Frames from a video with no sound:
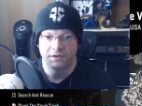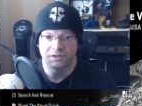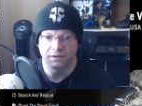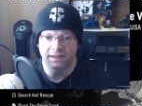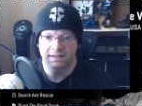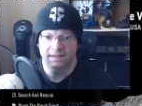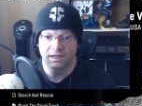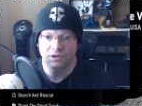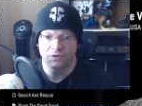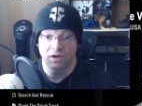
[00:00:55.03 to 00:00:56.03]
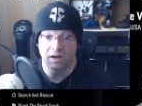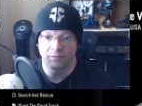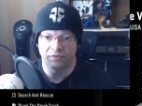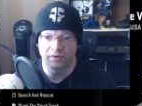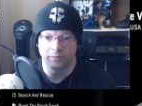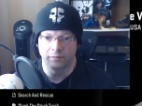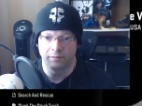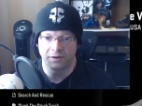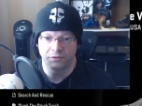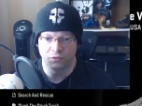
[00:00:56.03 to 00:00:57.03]
So let's say you come
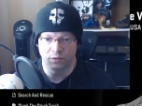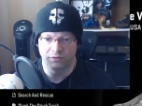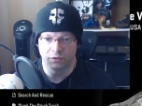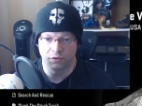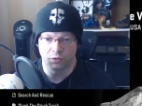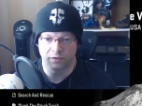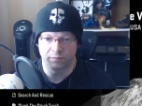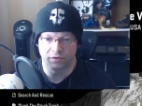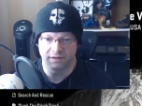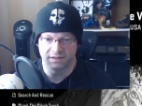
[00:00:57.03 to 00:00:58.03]
from Mountain River or Northport,